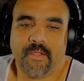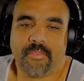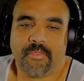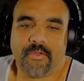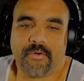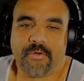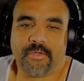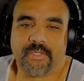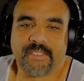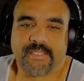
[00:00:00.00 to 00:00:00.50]

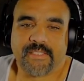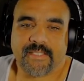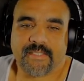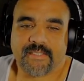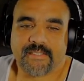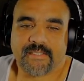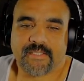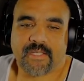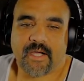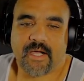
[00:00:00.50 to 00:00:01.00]

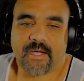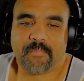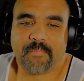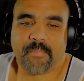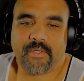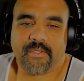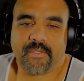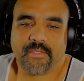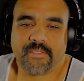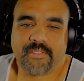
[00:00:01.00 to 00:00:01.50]
36
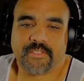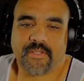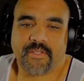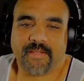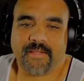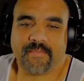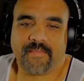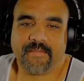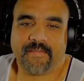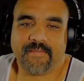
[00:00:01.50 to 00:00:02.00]
copper, so I
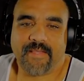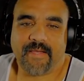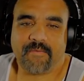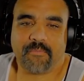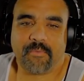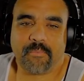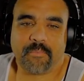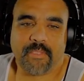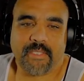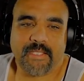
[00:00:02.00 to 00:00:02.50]
think that
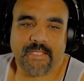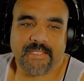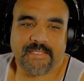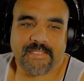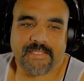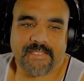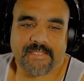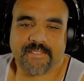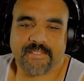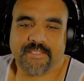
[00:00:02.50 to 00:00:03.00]

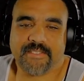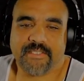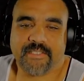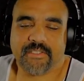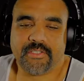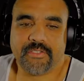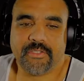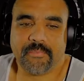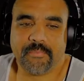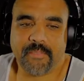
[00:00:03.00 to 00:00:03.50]
replaces the
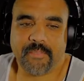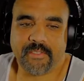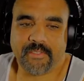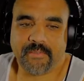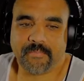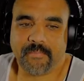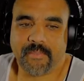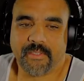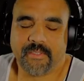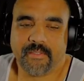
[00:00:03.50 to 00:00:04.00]
aluminum.